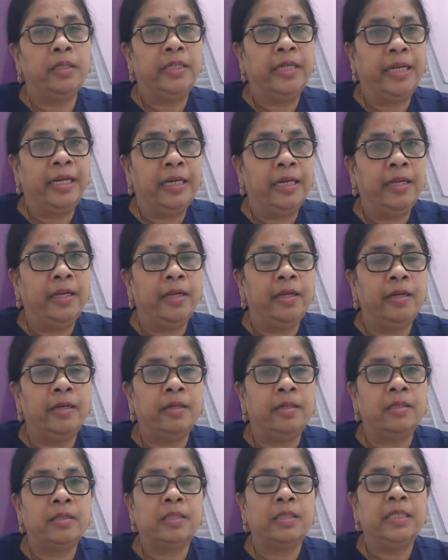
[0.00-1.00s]
daily
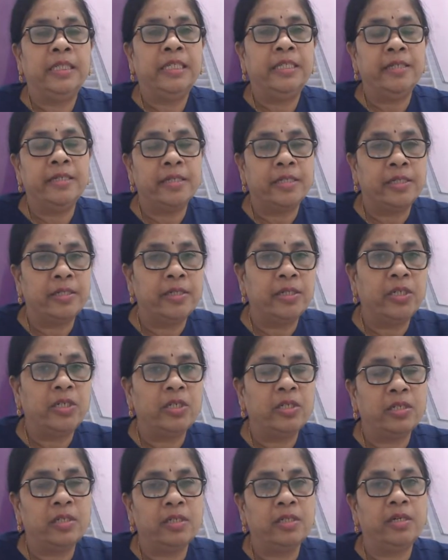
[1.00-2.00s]

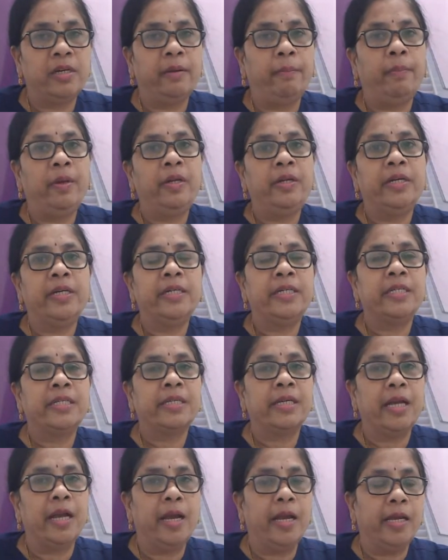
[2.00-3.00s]
injections, repeated
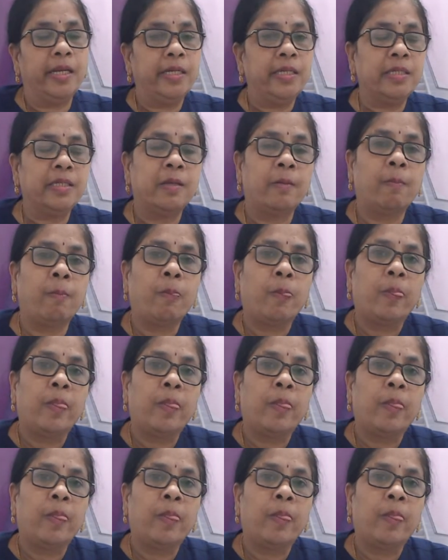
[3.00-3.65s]
scans,